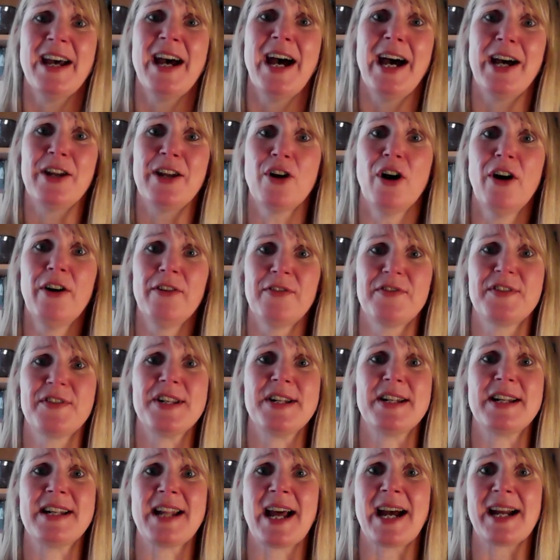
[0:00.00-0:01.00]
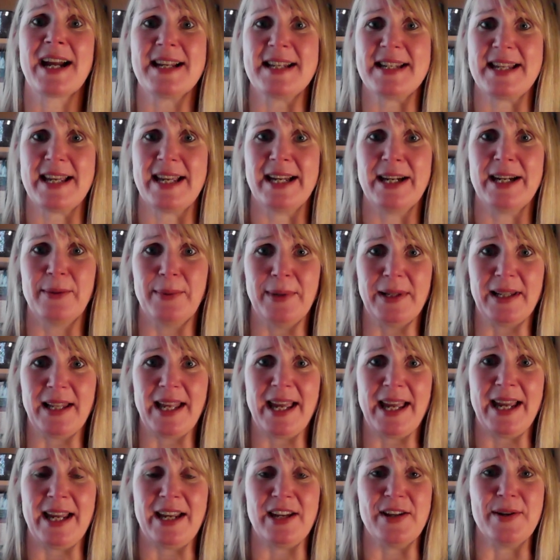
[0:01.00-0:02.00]
And often an idea will
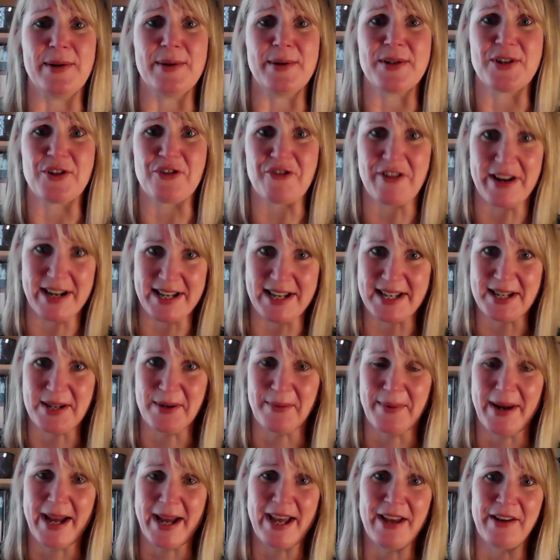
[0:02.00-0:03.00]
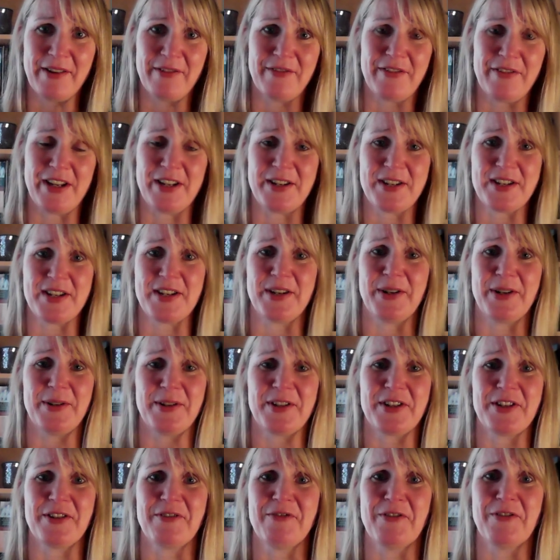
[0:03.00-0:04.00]
hit you straight away for you
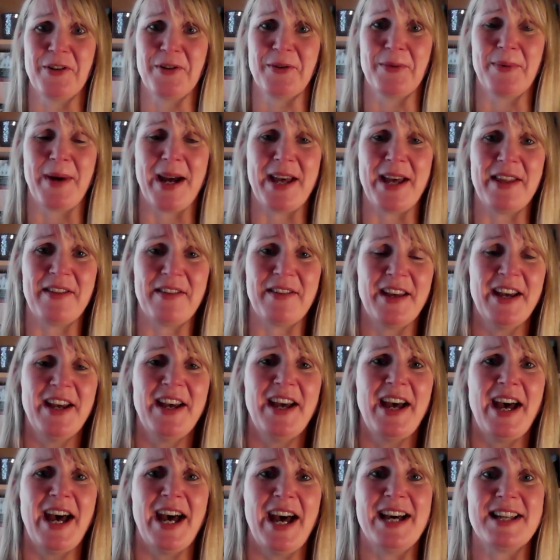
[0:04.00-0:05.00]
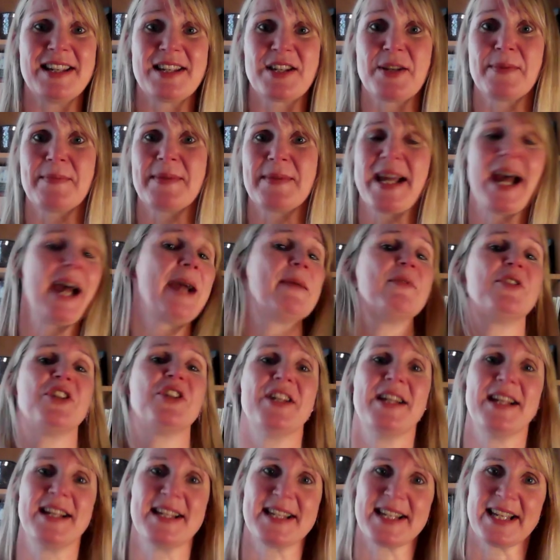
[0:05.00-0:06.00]
to run with. Sometimes you
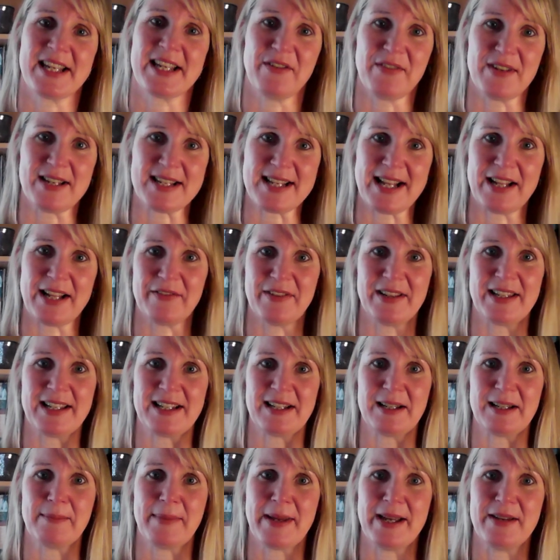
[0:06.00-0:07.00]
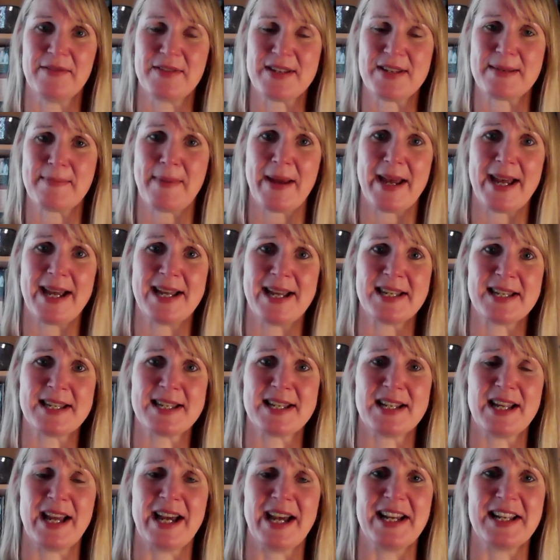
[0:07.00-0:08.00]
need to give yourself a little bit of
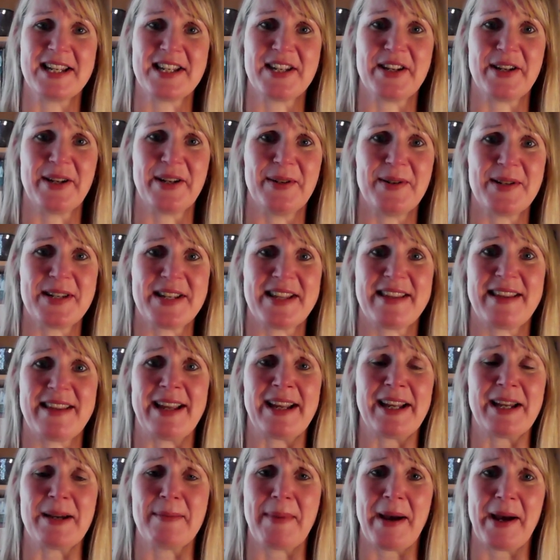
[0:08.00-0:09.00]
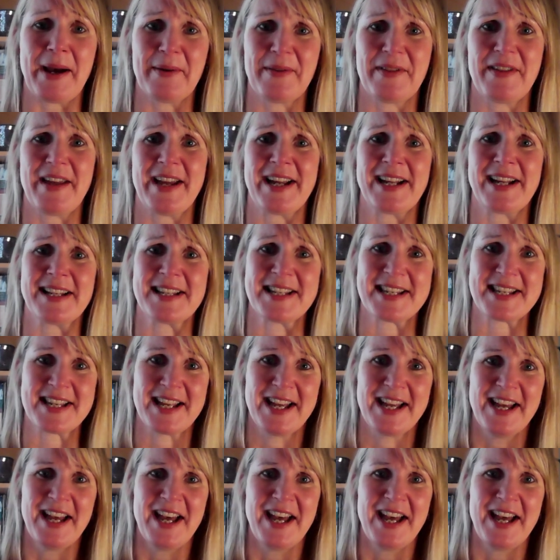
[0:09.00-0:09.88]
space to think about things.